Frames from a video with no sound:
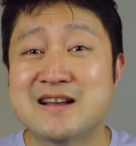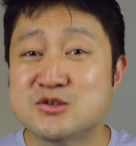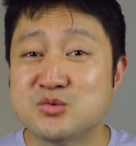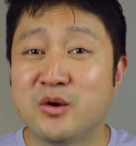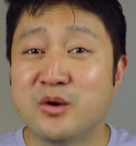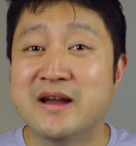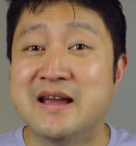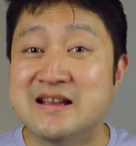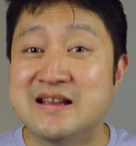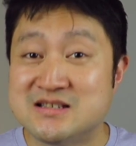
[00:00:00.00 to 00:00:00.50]
that's
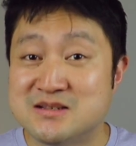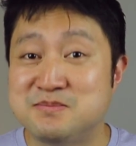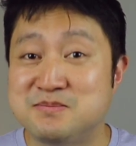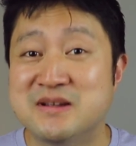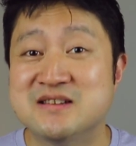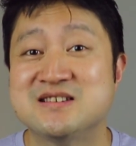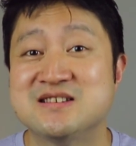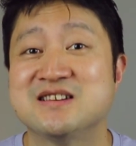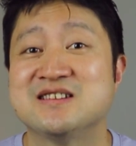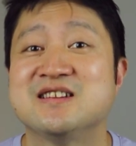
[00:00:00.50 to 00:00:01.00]
what
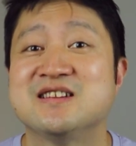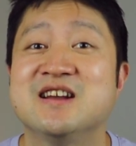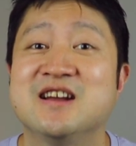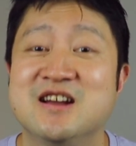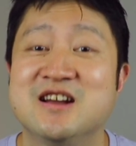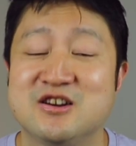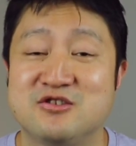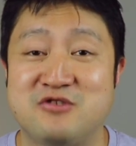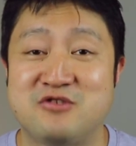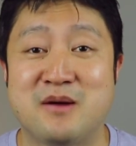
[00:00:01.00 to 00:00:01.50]
explicit
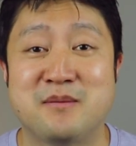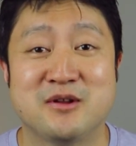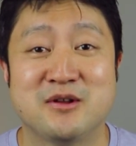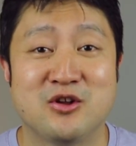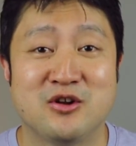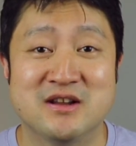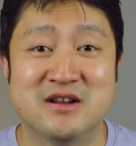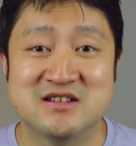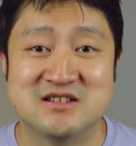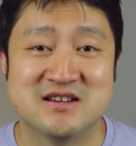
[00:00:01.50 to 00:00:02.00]
grammar
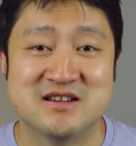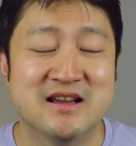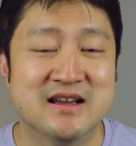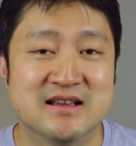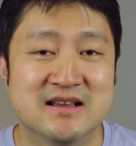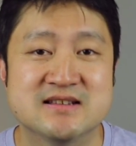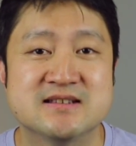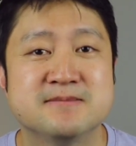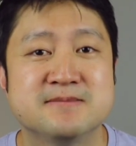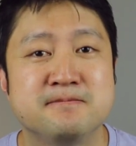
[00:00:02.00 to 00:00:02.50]
knowledge
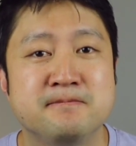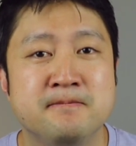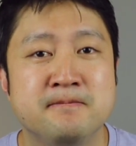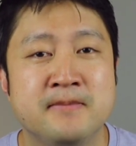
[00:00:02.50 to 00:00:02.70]
is.